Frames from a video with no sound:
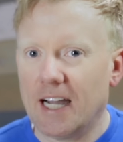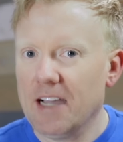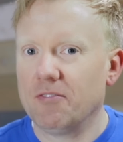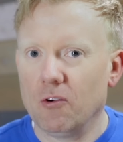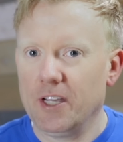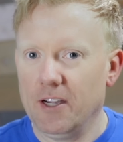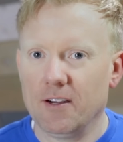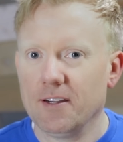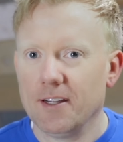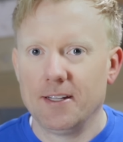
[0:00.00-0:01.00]
iPhone
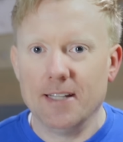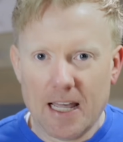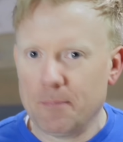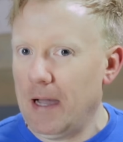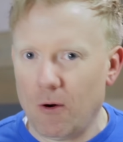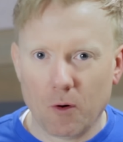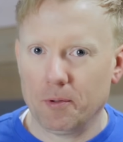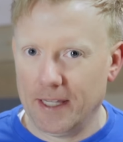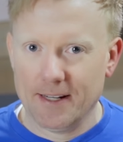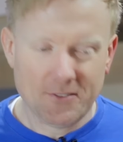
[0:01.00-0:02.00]
here, not a power
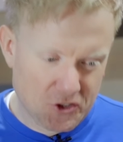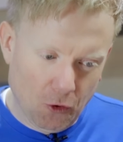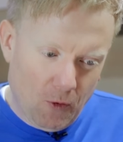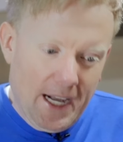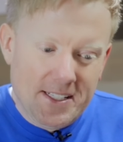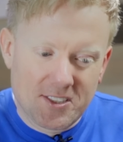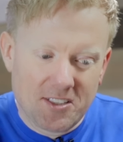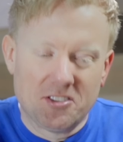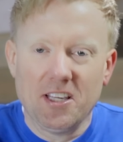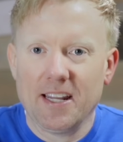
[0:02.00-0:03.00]
plant. So why is
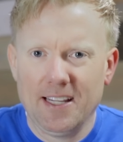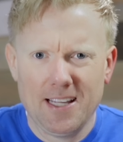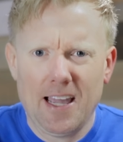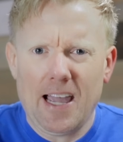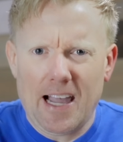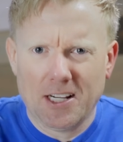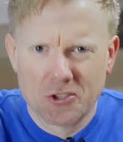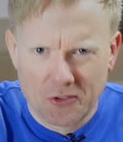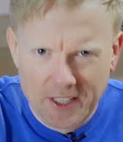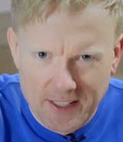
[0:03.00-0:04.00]
this setting
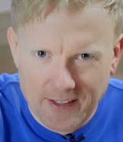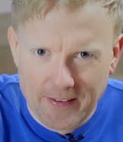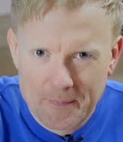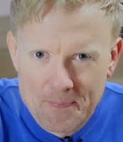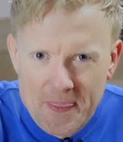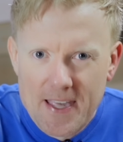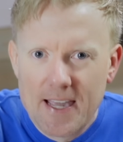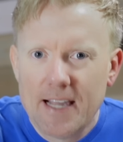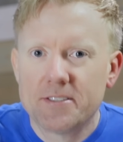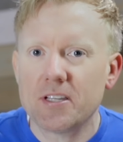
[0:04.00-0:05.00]
actually here?
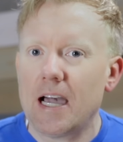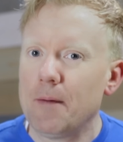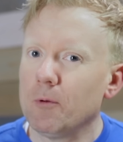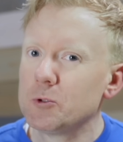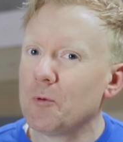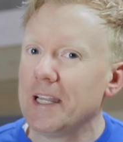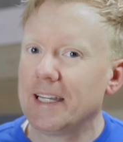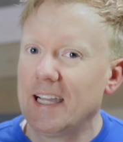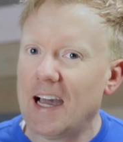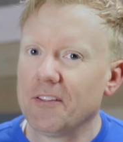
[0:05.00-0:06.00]
It's Apple's way to
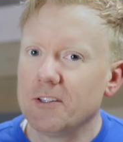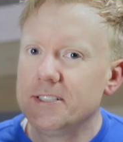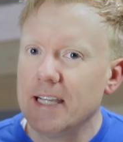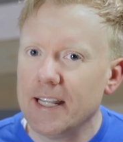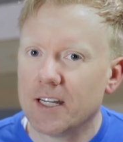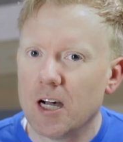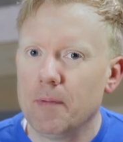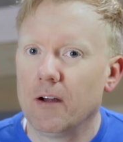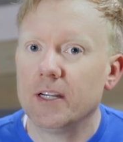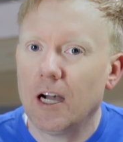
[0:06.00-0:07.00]
gather data
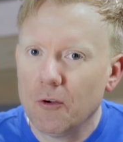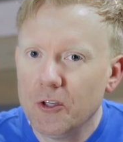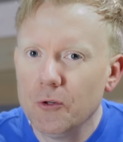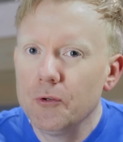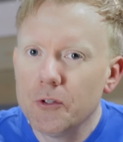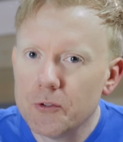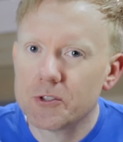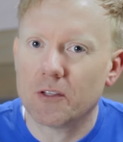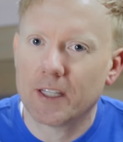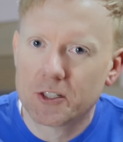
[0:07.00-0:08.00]
about how you use
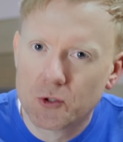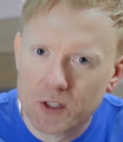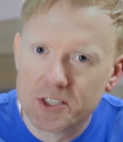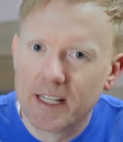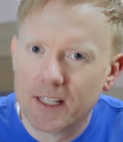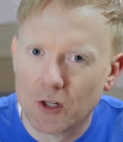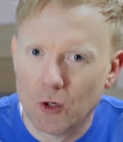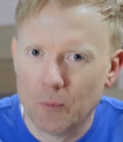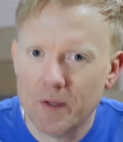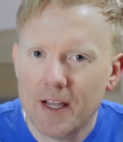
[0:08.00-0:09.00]
electricity at
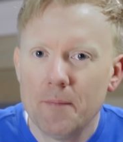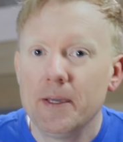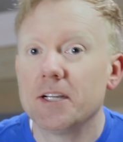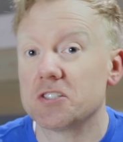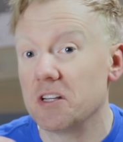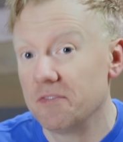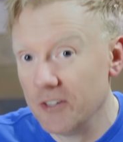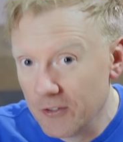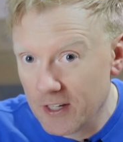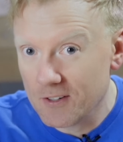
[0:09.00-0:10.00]
home because in a
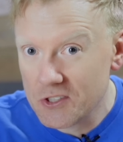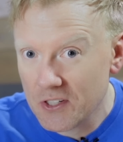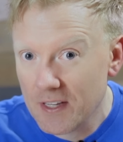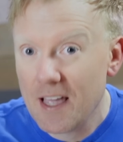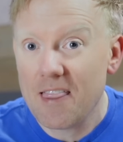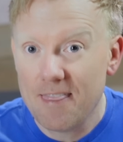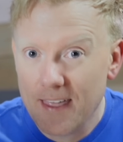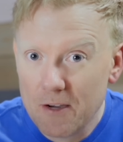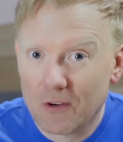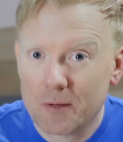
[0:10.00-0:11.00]
few years,
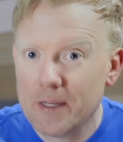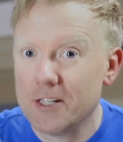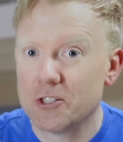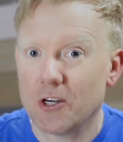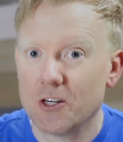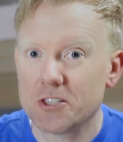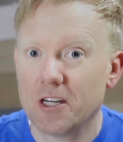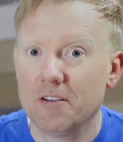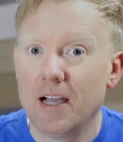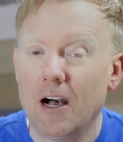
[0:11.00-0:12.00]
they want to be in charge
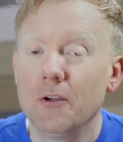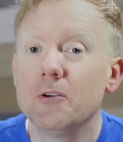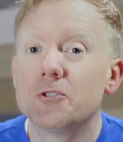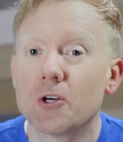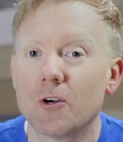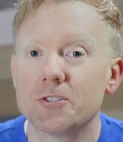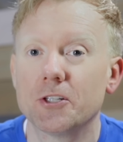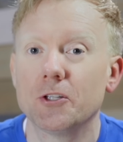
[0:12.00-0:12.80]
of how you charge